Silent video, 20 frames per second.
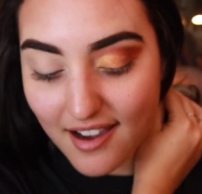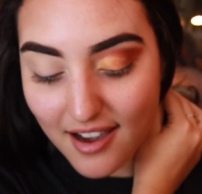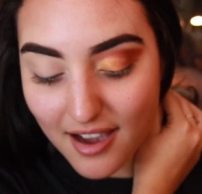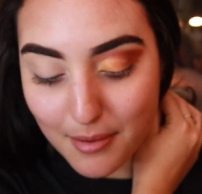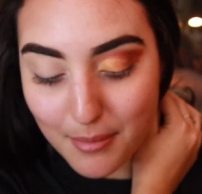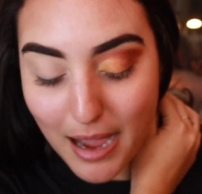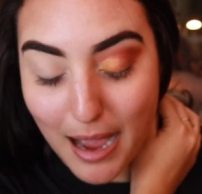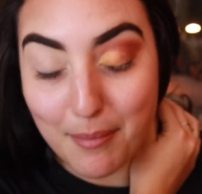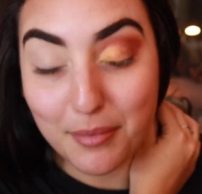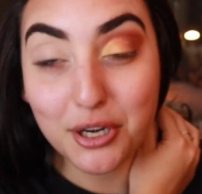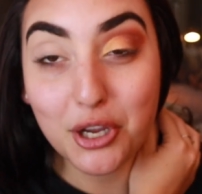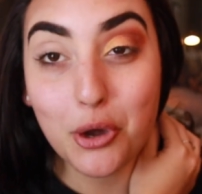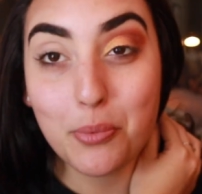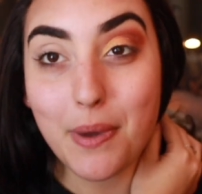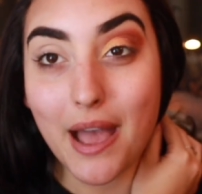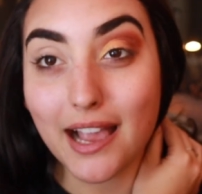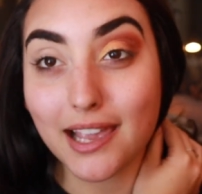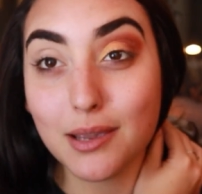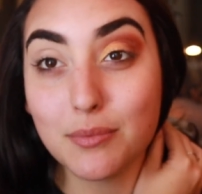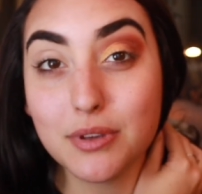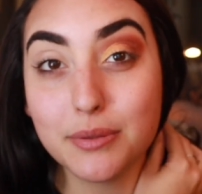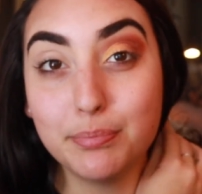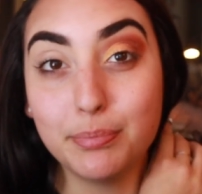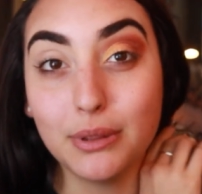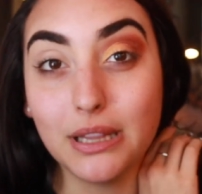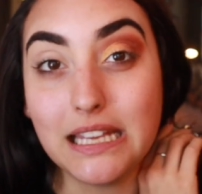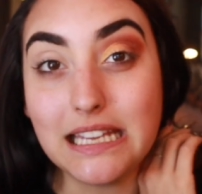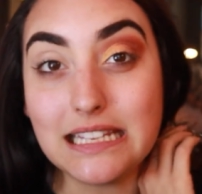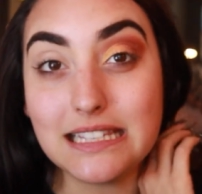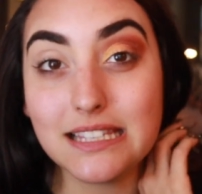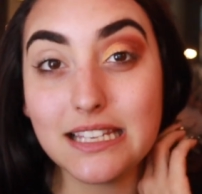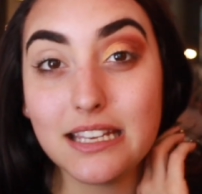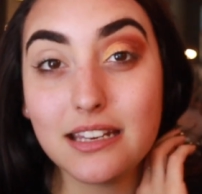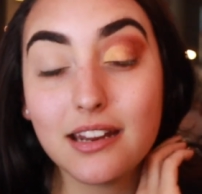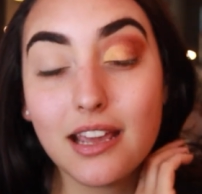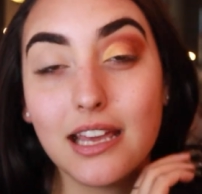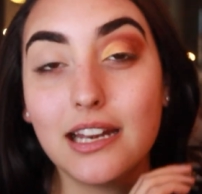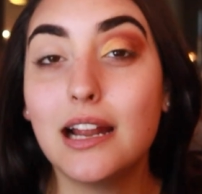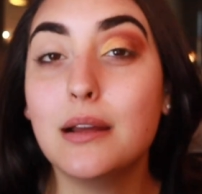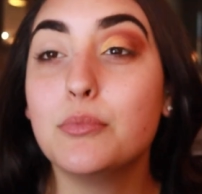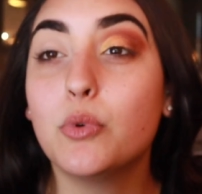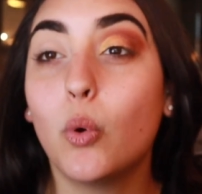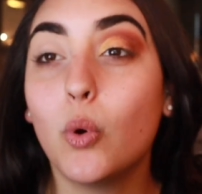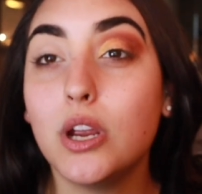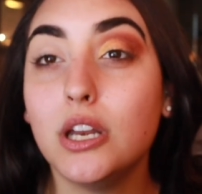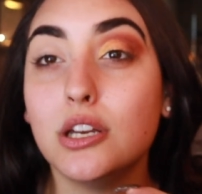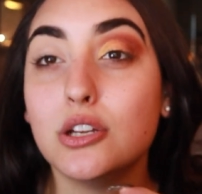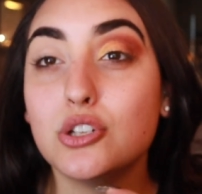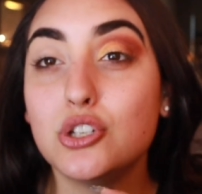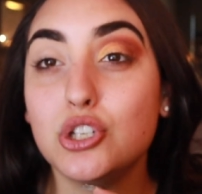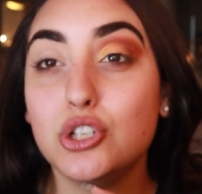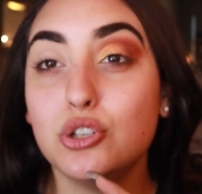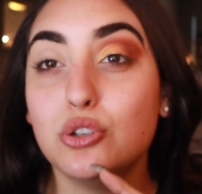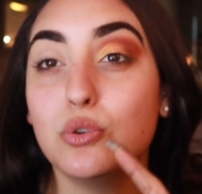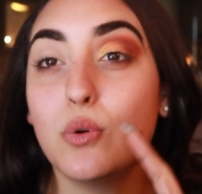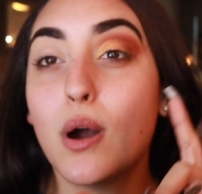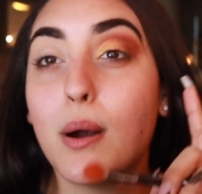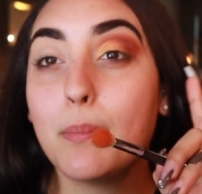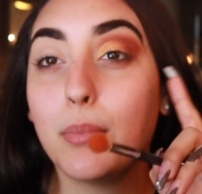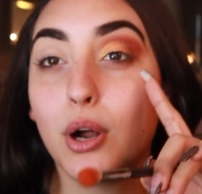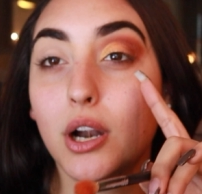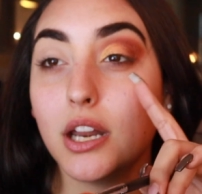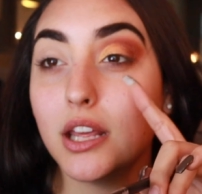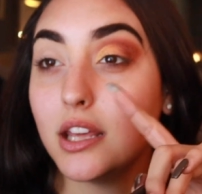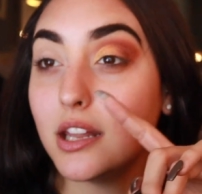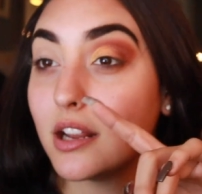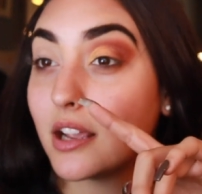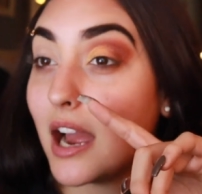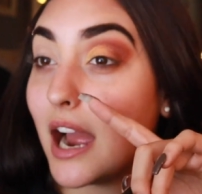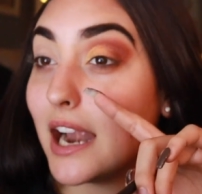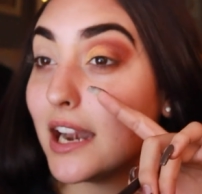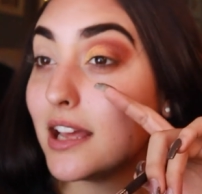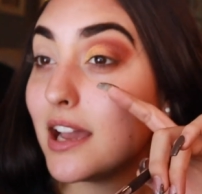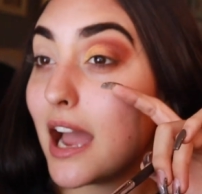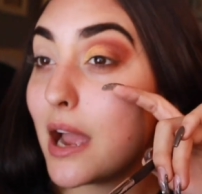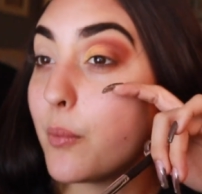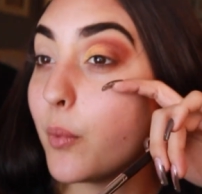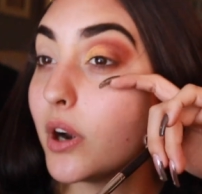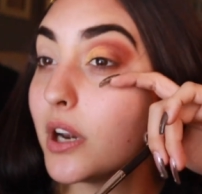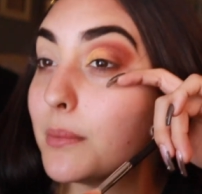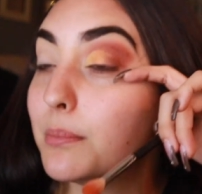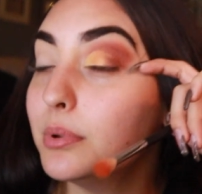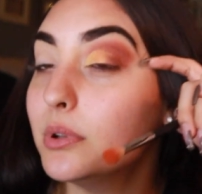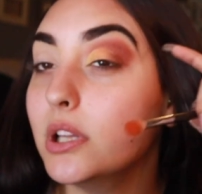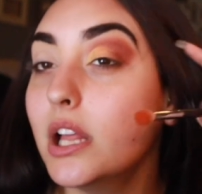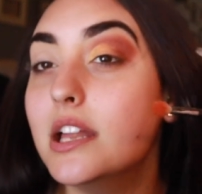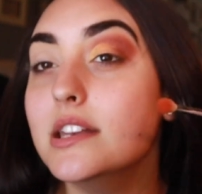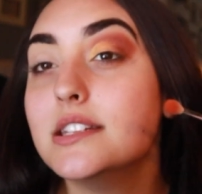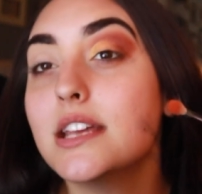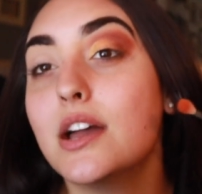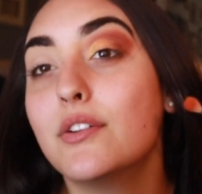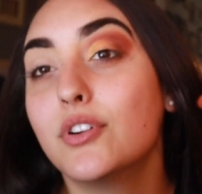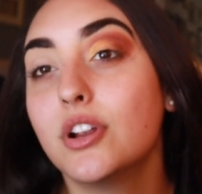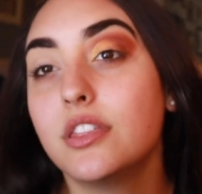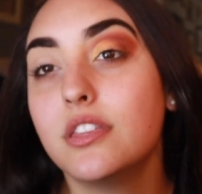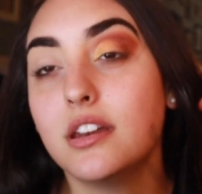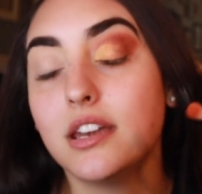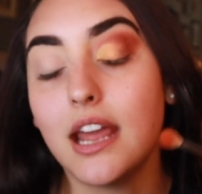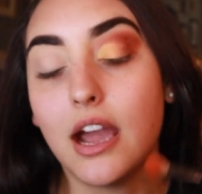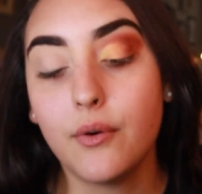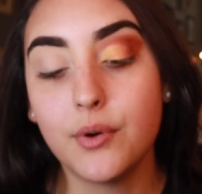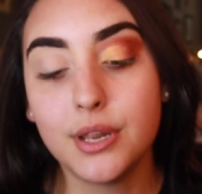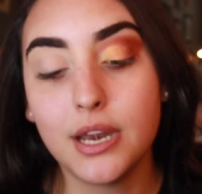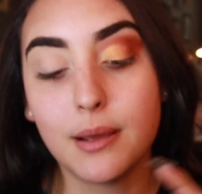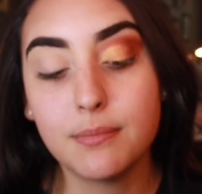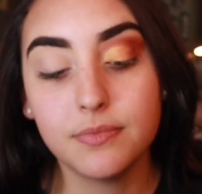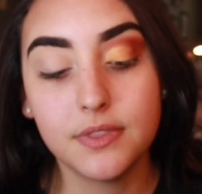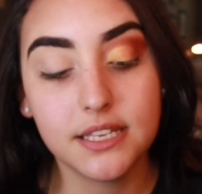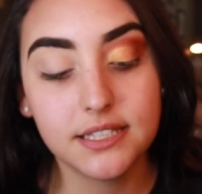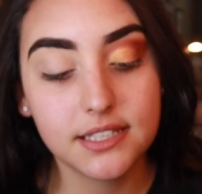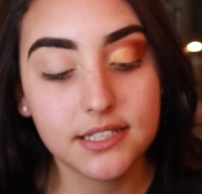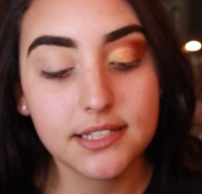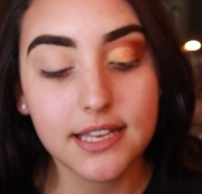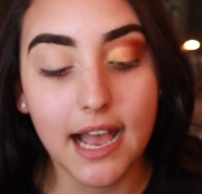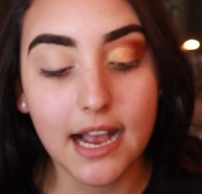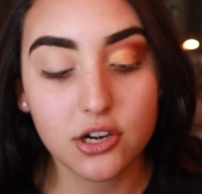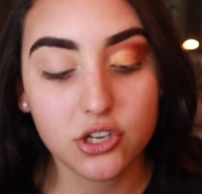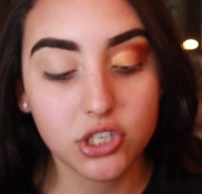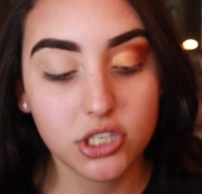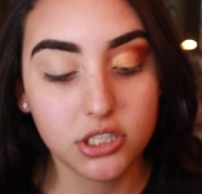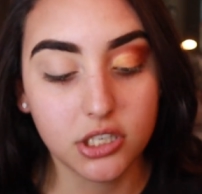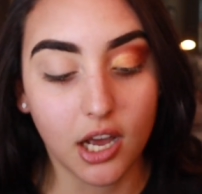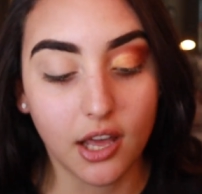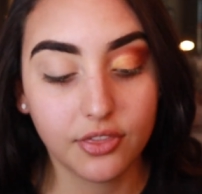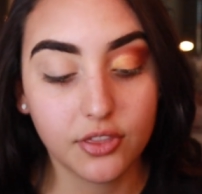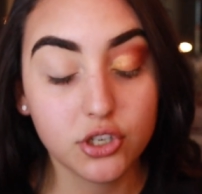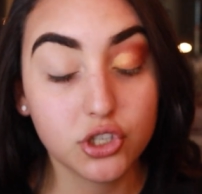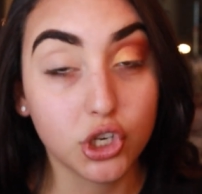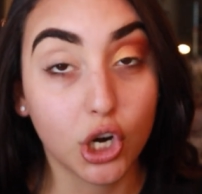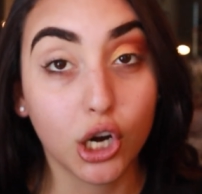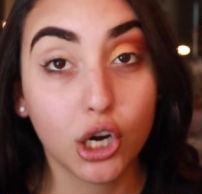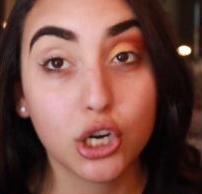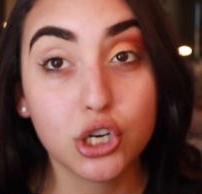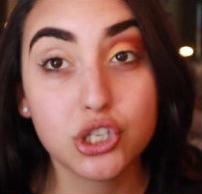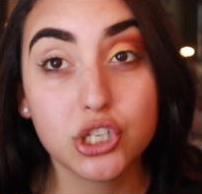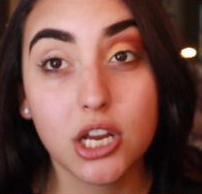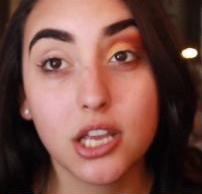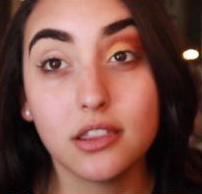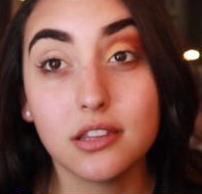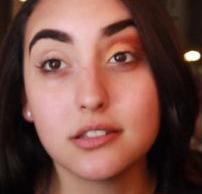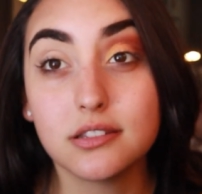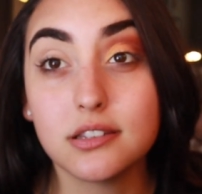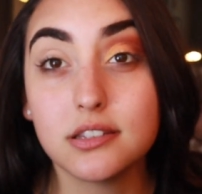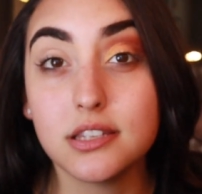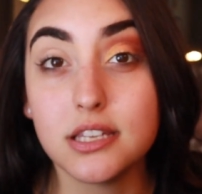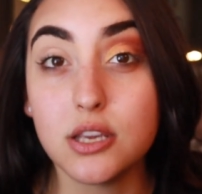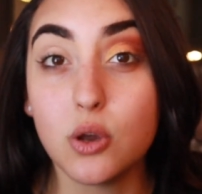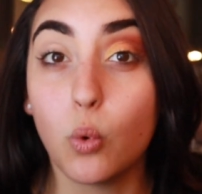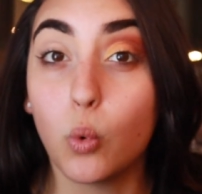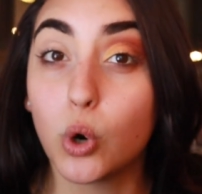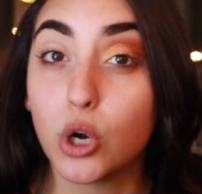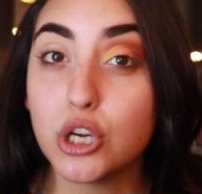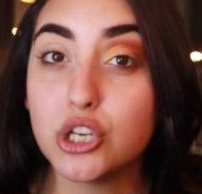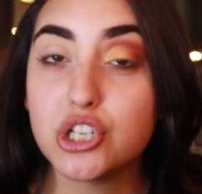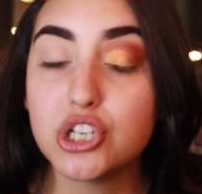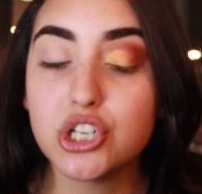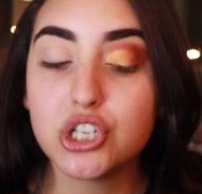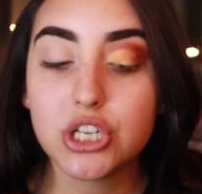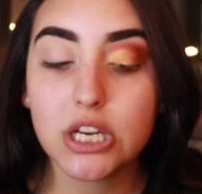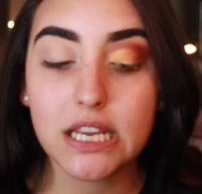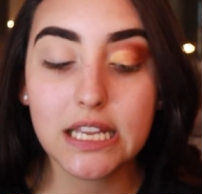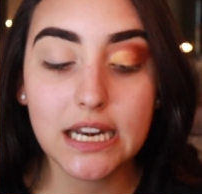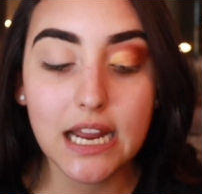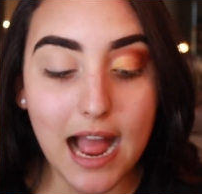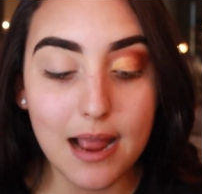I'm going to go back in with Blazing, and I'm going to put it I want to blend everything now. And this is actually not the darker shade. This is the orangey shade.